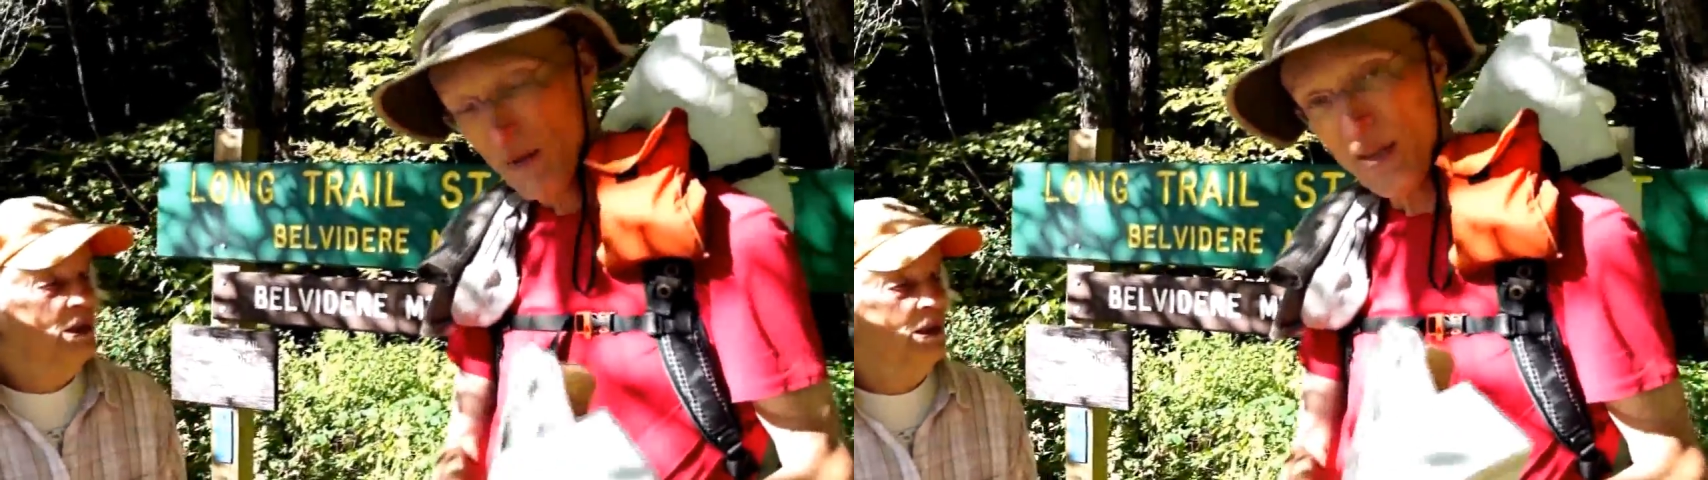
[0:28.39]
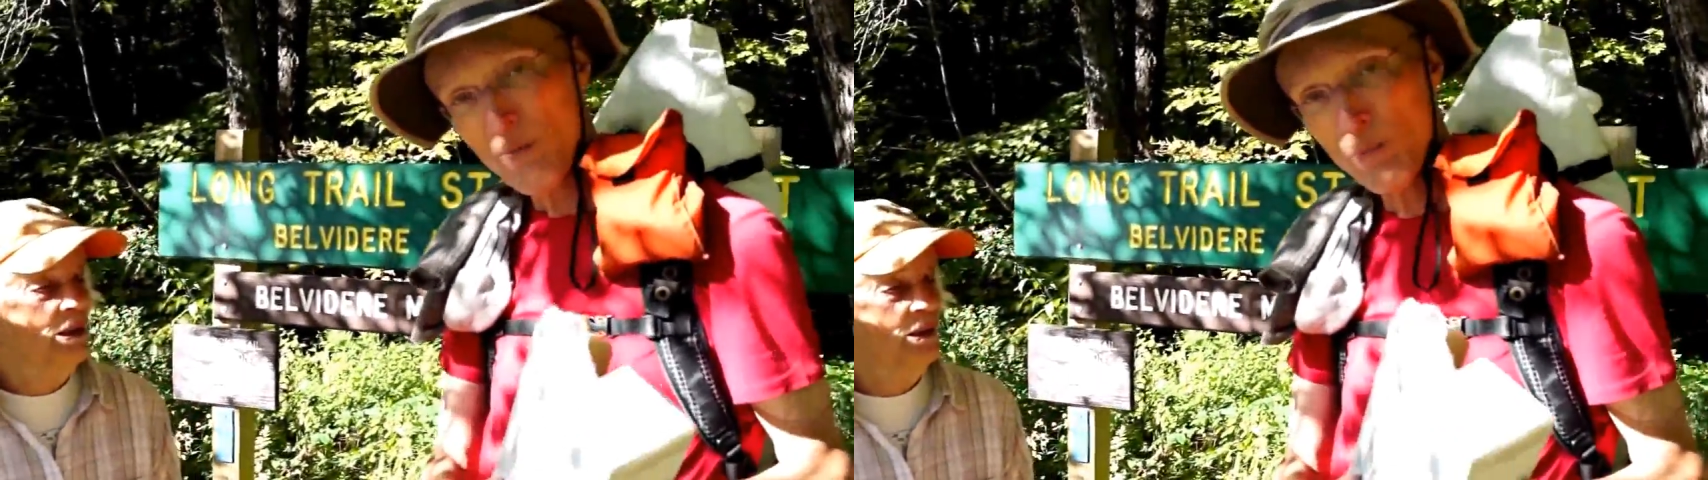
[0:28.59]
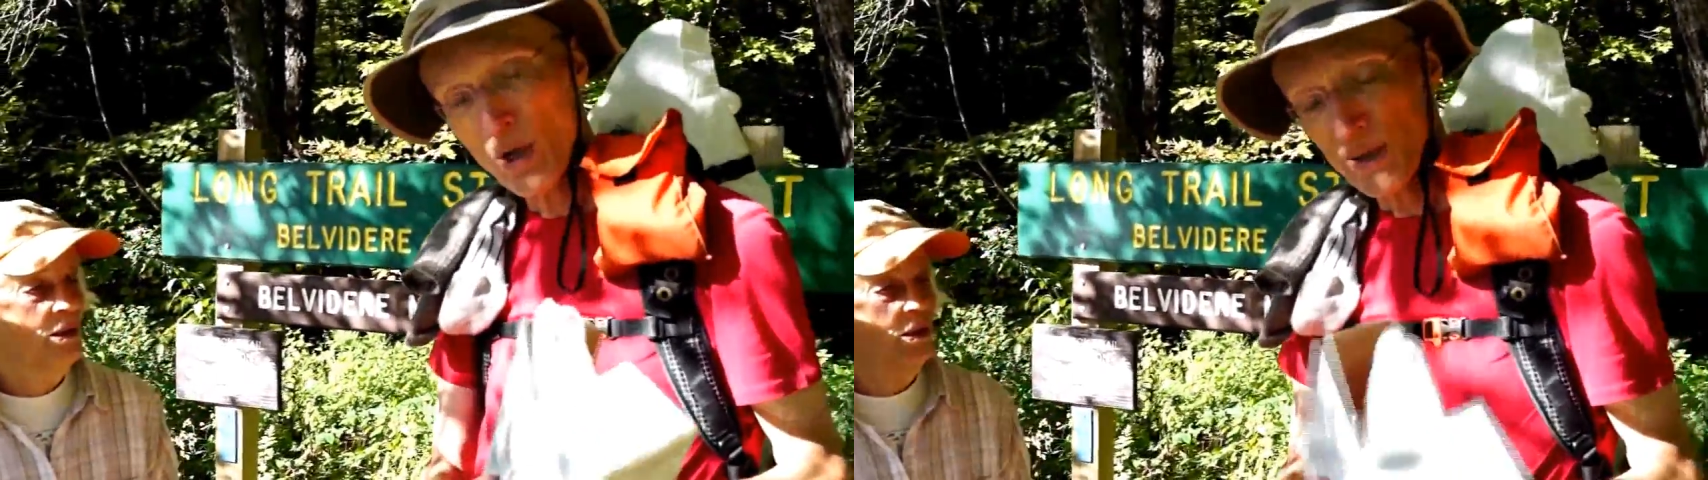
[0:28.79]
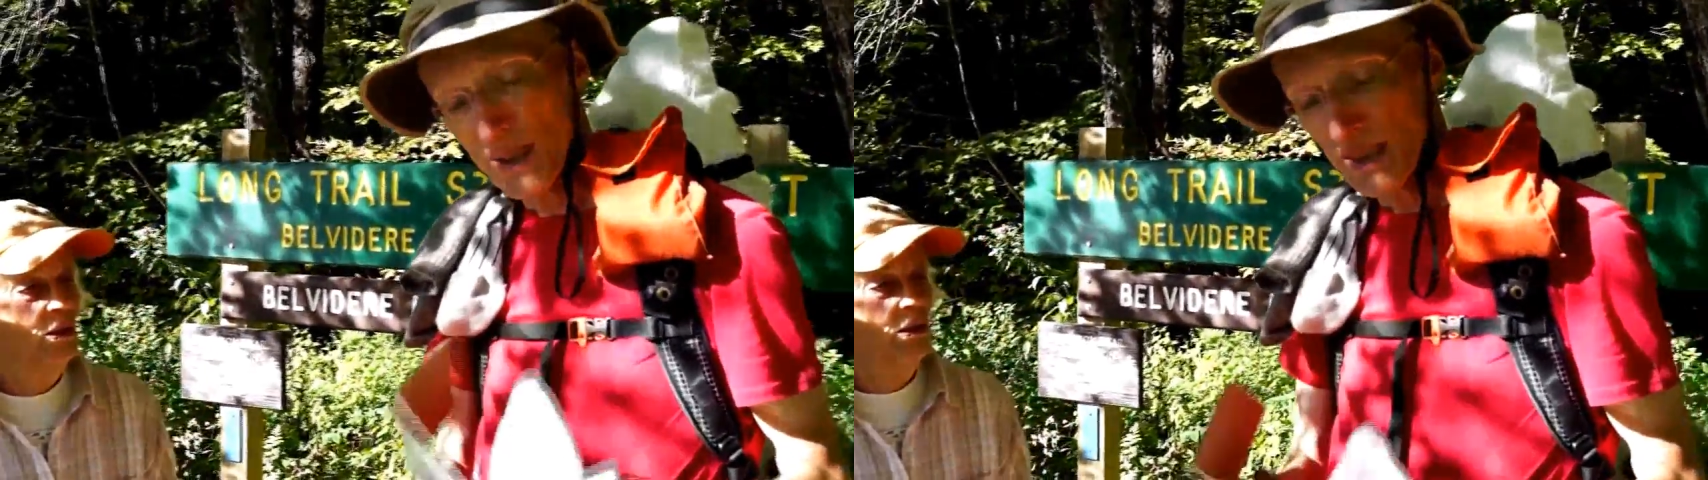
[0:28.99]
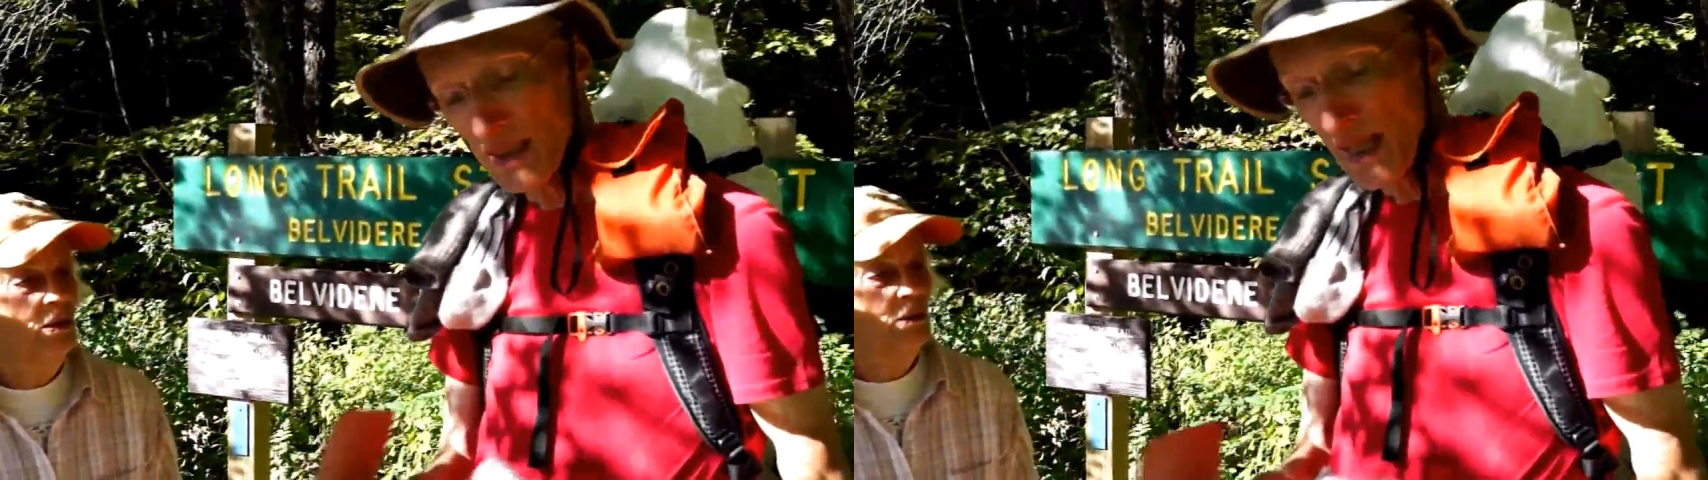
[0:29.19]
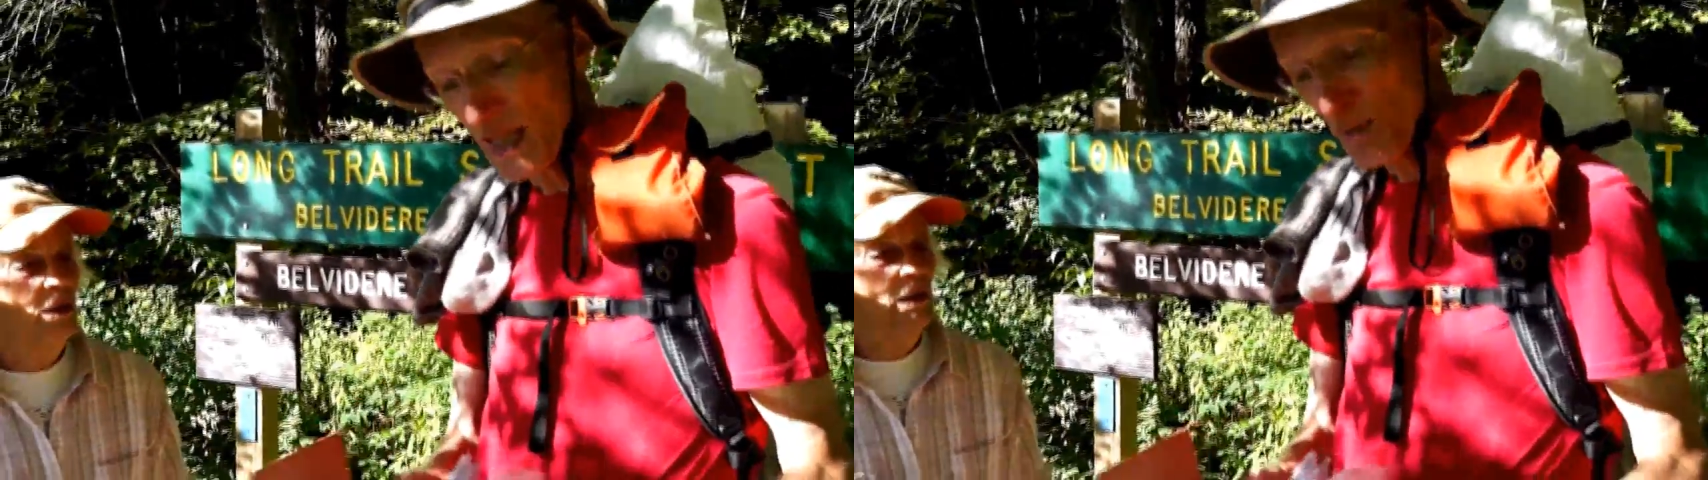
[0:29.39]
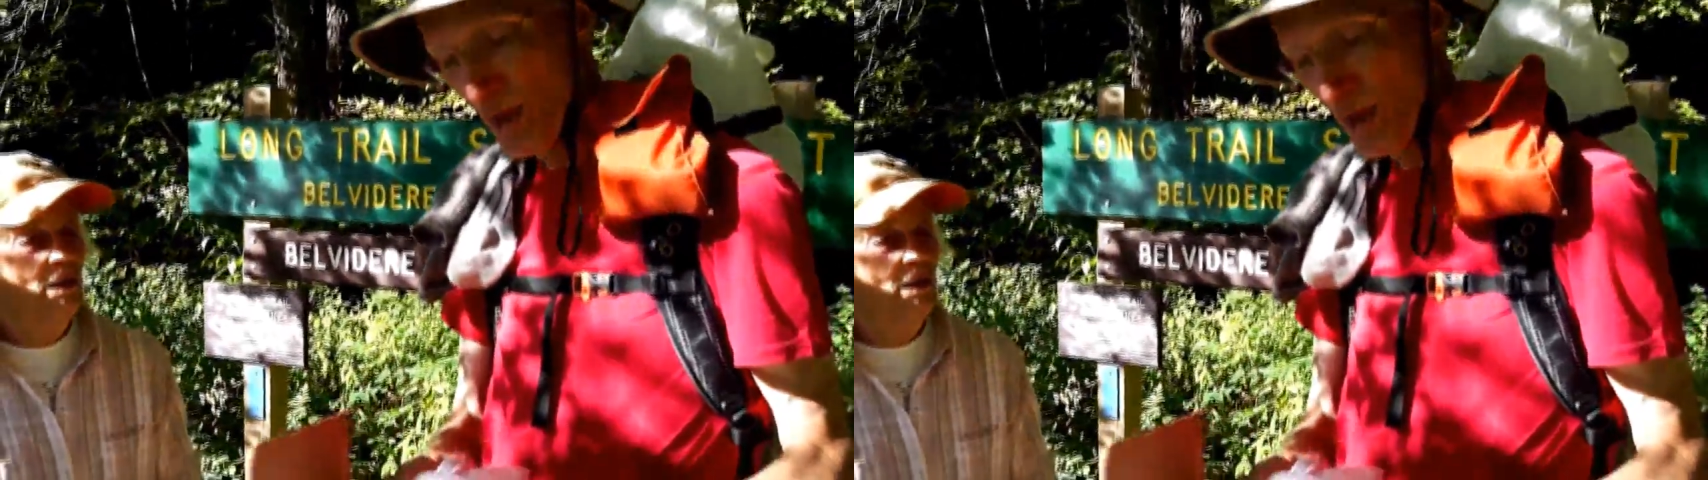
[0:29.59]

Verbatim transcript: they've brought this nice